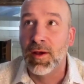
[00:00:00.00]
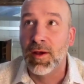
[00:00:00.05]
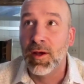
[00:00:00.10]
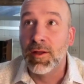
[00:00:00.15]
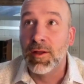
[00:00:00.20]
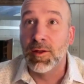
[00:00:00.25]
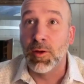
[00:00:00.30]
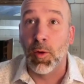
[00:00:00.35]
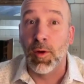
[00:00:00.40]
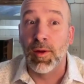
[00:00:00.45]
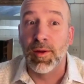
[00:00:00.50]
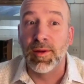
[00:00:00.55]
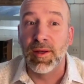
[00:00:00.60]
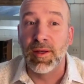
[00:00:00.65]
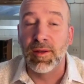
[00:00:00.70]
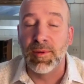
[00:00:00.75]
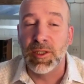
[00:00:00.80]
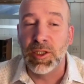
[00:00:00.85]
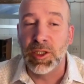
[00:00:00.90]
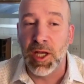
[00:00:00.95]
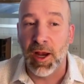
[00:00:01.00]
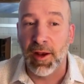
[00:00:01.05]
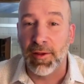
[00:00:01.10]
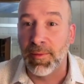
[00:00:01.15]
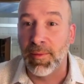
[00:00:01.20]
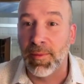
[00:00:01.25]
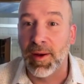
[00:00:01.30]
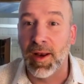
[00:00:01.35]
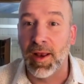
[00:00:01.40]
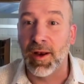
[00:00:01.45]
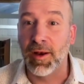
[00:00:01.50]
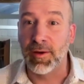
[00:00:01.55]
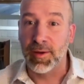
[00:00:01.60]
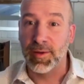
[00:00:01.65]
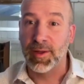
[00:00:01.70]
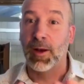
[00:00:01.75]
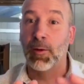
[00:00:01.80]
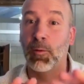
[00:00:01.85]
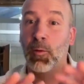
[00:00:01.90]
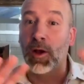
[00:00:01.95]
stories need to be shared. They may not
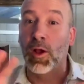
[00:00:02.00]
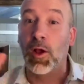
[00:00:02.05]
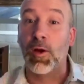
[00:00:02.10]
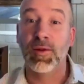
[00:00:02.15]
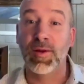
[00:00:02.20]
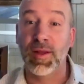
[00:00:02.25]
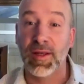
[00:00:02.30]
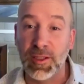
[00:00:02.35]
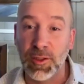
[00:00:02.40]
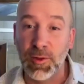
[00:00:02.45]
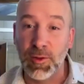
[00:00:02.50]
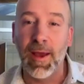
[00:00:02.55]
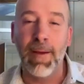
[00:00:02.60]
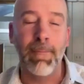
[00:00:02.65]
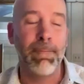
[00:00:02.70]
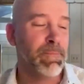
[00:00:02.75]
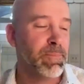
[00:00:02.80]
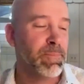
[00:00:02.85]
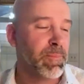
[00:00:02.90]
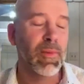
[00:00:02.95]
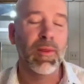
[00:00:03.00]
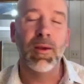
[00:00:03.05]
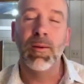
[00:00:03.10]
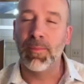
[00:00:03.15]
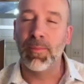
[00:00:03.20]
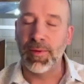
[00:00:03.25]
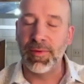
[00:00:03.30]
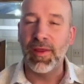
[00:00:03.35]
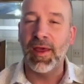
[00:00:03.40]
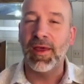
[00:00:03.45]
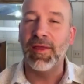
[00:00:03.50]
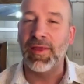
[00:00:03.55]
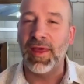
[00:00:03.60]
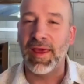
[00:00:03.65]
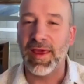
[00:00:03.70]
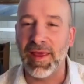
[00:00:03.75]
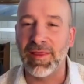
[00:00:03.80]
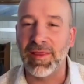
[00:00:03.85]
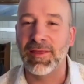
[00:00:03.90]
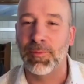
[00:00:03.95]
understand what goes into it, but they
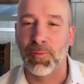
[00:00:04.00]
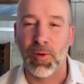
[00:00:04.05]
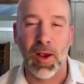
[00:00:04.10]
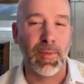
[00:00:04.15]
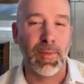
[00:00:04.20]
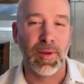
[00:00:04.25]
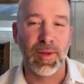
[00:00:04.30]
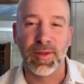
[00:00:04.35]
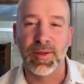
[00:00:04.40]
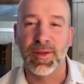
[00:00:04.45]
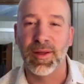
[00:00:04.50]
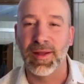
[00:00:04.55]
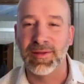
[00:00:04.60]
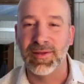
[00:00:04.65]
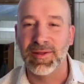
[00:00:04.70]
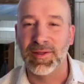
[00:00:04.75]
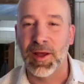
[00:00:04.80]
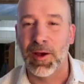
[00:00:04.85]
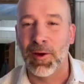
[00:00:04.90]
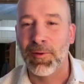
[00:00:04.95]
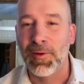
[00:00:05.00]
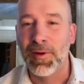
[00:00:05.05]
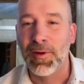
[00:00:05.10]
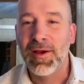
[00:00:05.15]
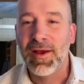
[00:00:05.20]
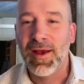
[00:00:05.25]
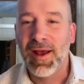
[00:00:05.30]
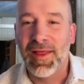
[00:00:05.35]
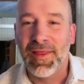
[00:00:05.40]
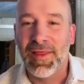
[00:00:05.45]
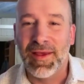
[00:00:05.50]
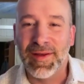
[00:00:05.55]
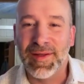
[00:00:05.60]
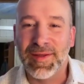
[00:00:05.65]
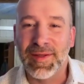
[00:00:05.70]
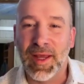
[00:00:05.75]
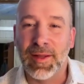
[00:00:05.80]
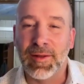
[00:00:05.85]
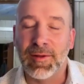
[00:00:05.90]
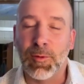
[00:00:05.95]
get the premise. And so I think it's
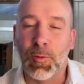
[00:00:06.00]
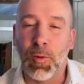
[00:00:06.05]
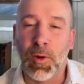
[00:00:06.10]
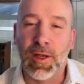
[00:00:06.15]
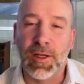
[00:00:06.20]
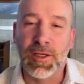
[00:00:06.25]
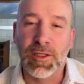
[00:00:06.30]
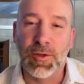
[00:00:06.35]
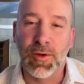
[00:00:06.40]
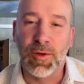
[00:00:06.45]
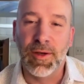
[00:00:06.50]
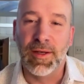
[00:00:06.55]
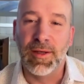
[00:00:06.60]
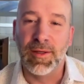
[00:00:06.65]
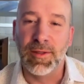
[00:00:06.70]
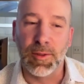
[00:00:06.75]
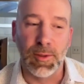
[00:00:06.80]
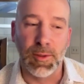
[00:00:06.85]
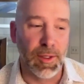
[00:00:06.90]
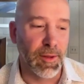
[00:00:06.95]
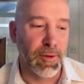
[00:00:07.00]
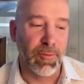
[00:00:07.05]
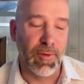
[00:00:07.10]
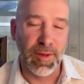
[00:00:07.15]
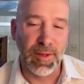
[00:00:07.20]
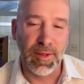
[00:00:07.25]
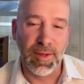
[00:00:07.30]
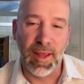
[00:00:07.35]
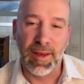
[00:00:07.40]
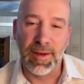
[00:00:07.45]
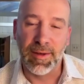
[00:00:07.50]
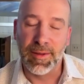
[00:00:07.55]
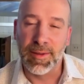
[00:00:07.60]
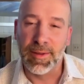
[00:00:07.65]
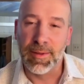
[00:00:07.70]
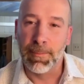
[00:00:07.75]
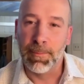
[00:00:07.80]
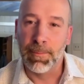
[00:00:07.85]
nice to work into an industry that resonates.